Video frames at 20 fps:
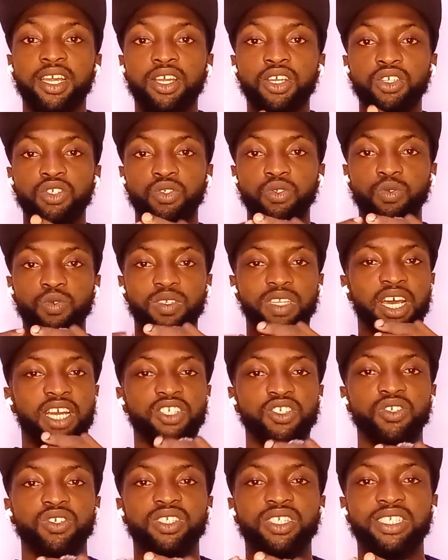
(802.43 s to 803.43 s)
So that's
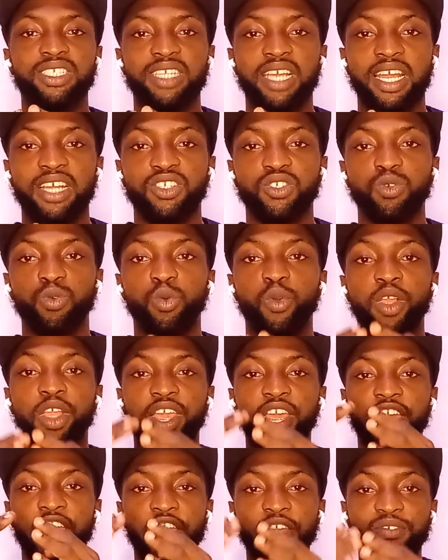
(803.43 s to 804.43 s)
just it, guys. So
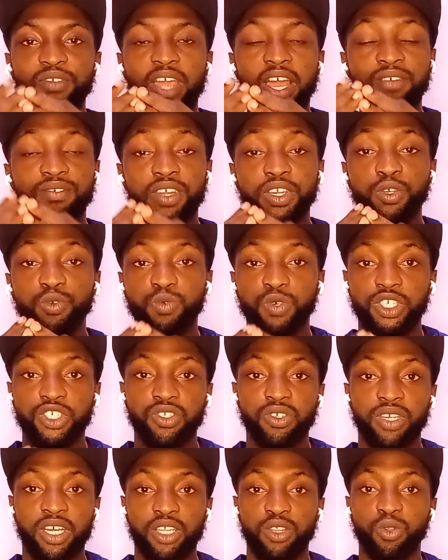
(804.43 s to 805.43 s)
if you have any
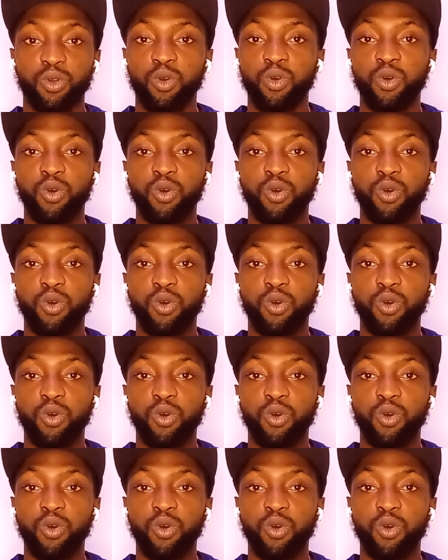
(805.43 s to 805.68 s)
question at all,